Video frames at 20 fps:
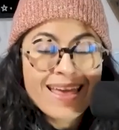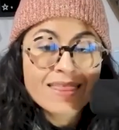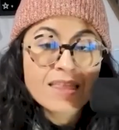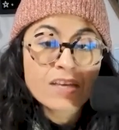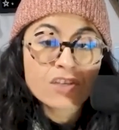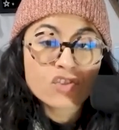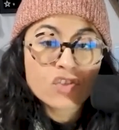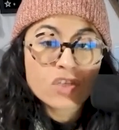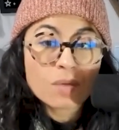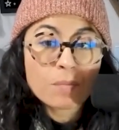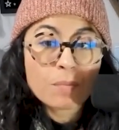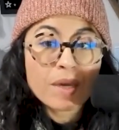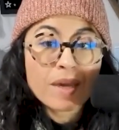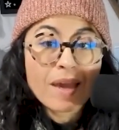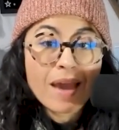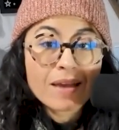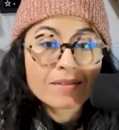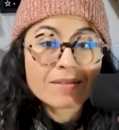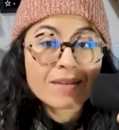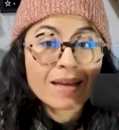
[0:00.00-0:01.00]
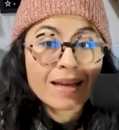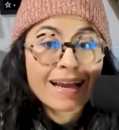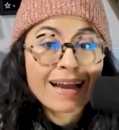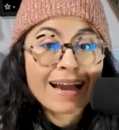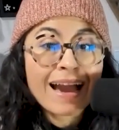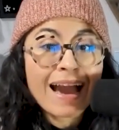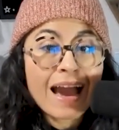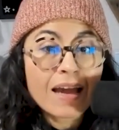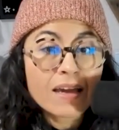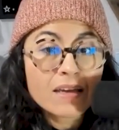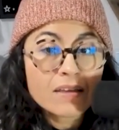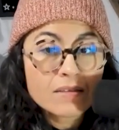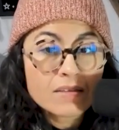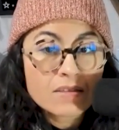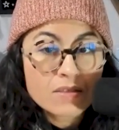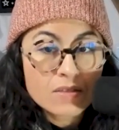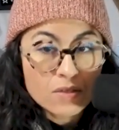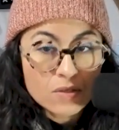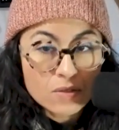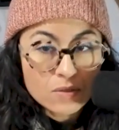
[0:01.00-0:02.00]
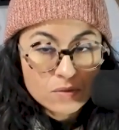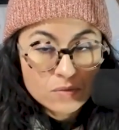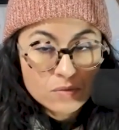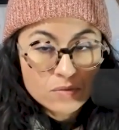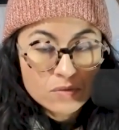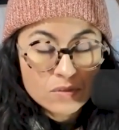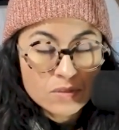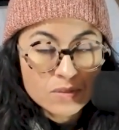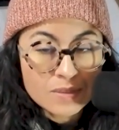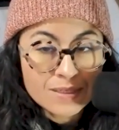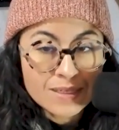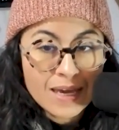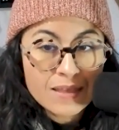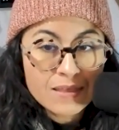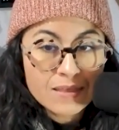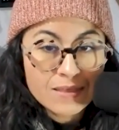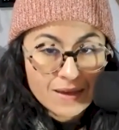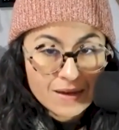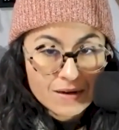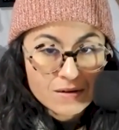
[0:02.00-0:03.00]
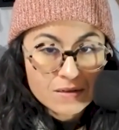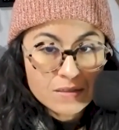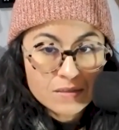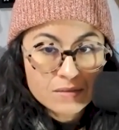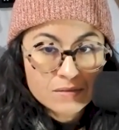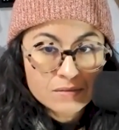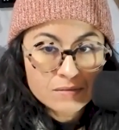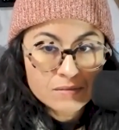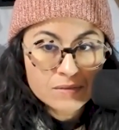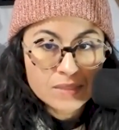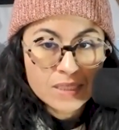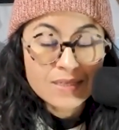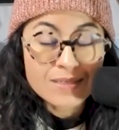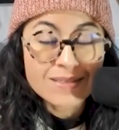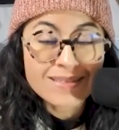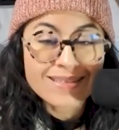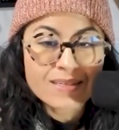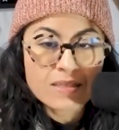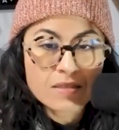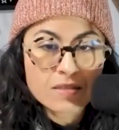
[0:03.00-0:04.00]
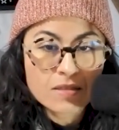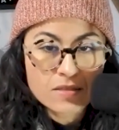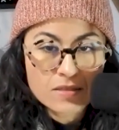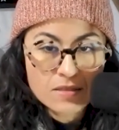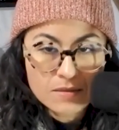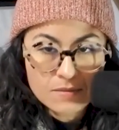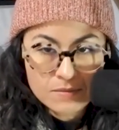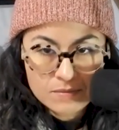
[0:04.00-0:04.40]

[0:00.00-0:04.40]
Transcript: The GPS that guides you to get there is the system.